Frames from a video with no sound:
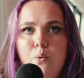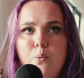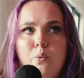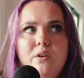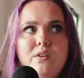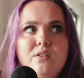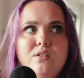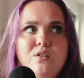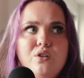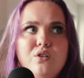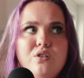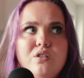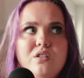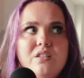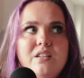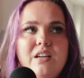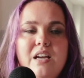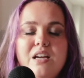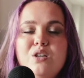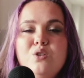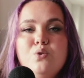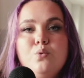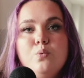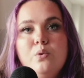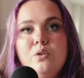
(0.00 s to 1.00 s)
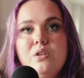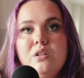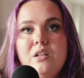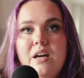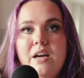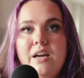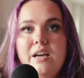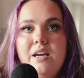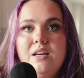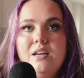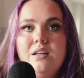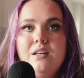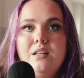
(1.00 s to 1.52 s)
What is your schedule
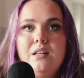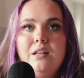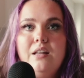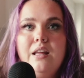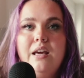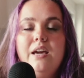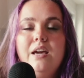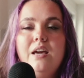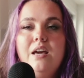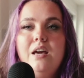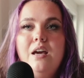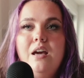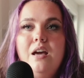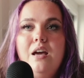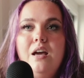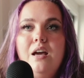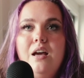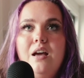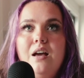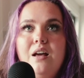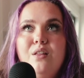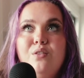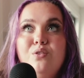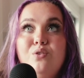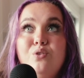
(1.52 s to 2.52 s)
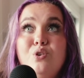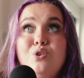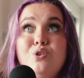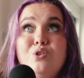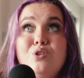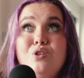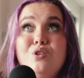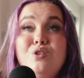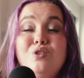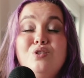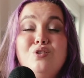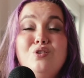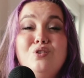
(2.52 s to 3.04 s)
like? Like,
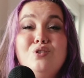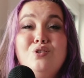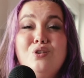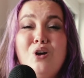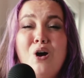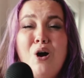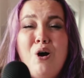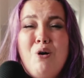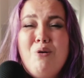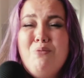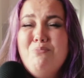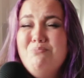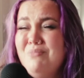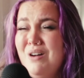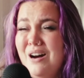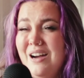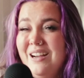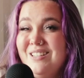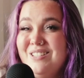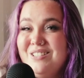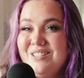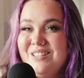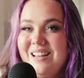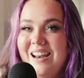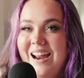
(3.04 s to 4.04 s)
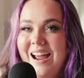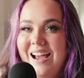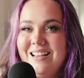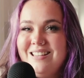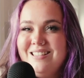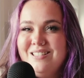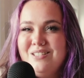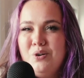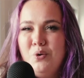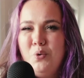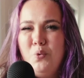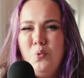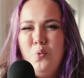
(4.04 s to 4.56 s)
there's so much that
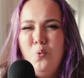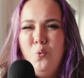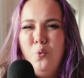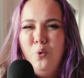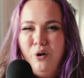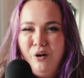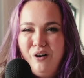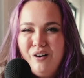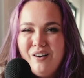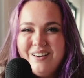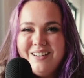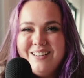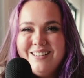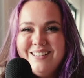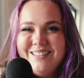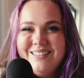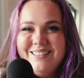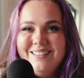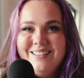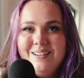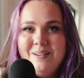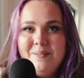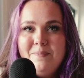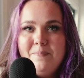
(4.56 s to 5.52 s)
has to work